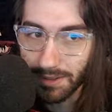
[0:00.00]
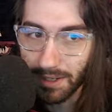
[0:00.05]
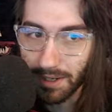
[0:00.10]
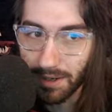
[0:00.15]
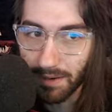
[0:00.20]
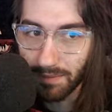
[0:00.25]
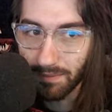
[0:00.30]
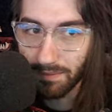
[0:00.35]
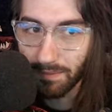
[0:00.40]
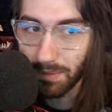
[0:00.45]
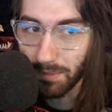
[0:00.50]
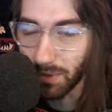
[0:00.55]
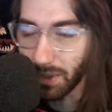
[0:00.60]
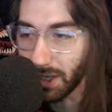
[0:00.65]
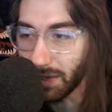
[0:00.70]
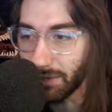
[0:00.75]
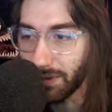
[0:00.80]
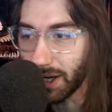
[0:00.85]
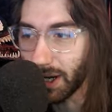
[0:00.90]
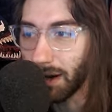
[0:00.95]
of people
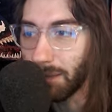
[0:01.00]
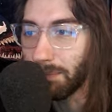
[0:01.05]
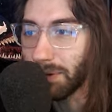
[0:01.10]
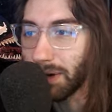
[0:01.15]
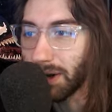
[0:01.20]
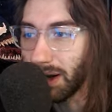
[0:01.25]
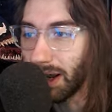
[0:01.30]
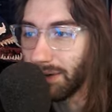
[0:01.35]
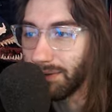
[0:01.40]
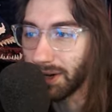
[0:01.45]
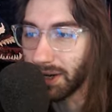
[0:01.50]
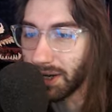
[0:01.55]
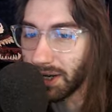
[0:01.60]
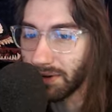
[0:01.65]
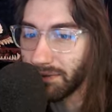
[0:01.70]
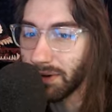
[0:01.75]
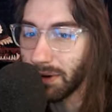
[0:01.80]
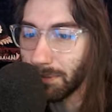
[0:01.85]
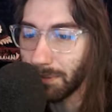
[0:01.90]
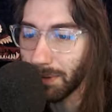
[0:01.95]
giving up and having a
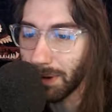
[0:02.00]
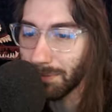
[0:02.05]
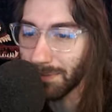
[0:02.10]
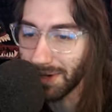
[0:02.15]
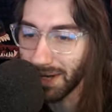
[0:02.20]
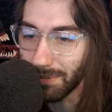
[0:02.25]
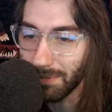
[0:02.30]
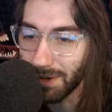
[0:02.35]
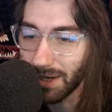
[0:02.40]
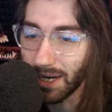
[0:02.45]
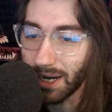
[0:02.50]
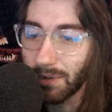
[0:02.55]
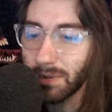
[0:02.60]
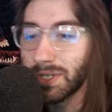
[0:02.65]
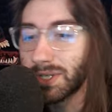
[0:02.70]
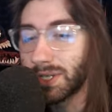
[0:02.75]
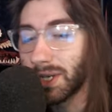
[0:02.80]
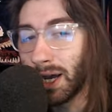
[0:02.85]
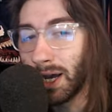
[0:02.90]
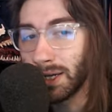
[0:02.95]
give up epidemic, and I
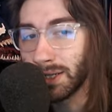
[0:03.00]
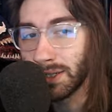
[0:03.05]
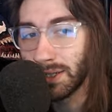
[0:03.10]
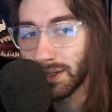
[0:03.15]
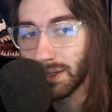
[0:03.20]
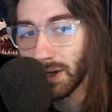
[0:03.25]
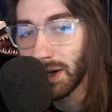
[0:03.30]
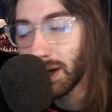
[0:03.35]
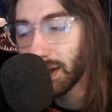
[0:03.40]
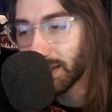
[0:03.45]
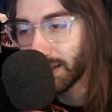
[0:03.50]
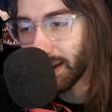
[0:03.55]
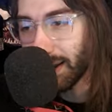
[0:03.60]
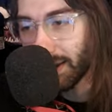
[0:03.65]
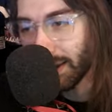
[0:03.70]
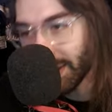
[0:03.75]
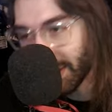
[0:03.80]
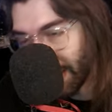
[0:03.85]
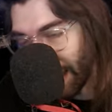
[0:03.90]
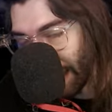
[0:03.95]
was uh,
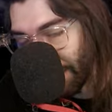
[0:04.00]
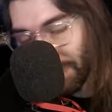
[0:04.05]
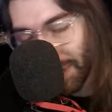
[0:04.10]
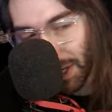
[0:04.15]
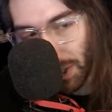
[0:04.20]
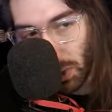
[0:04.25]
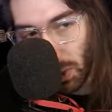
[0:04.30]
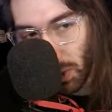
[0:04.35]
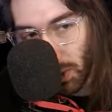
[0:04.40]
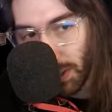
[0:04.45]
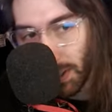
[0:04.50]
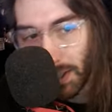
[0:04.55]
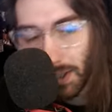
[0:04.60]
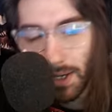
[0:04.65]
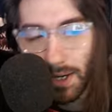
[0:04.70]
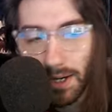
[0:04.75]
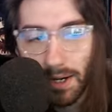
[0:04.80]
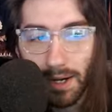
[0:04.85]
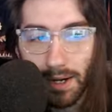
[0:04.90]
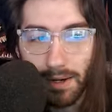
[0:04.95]
skeptical
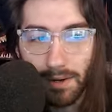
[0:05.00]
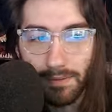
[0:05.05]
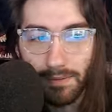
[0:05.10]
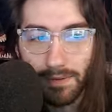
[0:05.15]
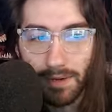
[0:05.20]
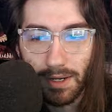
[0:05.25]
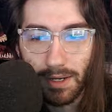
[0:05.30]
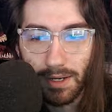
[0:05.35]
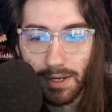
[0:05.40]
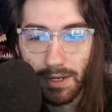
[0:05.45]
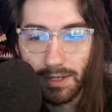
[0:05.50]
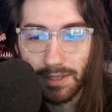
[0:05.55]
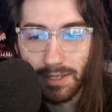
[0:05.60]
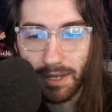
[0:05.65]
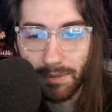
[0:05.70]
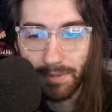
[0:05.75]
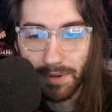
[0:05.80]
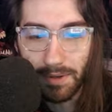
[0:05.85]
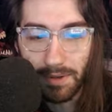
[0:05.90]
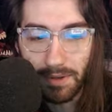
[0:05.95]
of uh,
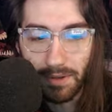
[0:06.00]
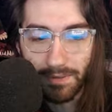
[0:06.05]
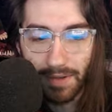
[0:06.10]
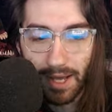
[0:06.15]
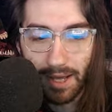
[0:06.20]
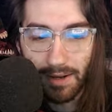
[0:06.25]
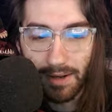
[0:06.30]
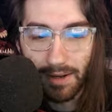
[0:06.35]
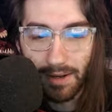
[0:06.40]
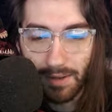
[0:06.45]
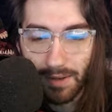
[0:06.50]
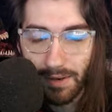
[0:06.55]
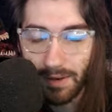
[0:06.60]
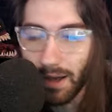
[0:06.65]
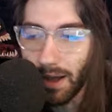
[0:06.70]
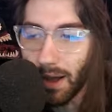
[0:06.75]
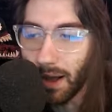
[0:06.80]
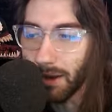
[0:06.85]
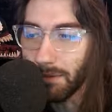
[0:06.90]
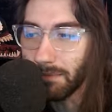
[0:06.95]
skeptical of that in the
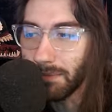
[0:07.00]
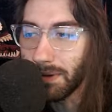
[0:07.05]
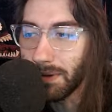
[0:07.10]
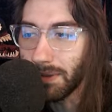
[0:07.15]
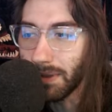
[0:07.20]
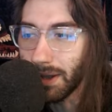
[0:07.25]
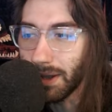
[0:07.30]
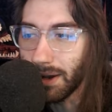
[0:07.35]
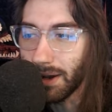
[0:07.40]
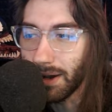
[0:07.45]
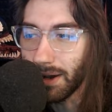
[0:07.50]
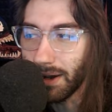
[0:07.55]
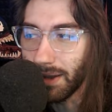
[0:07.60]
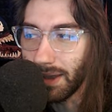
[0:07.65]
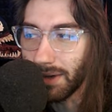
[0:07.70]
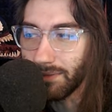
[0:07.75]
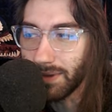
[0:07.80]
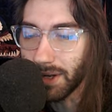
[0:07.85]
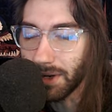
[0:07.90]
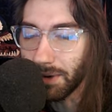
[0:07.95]
time that uh,
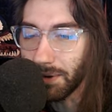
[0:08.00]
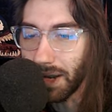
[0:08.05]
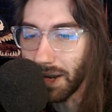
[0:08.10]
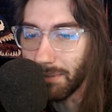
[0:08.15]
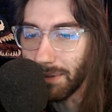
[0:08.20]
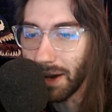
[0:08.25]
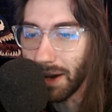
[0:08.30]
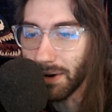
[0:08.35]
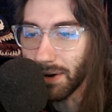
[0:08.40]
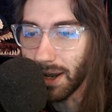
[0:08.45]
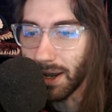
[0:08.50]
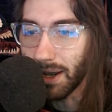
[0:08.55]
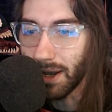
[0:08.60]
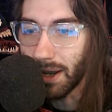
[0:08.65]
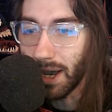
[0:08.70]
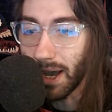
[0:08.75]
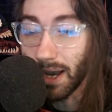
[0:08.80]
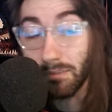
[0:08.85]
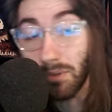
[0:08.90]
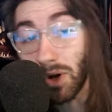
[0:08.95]
that video came out,
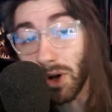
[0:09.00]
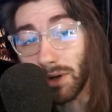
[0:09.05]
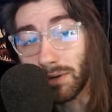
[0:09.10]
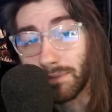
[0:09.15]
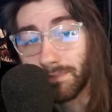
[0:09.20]
and I am wrong.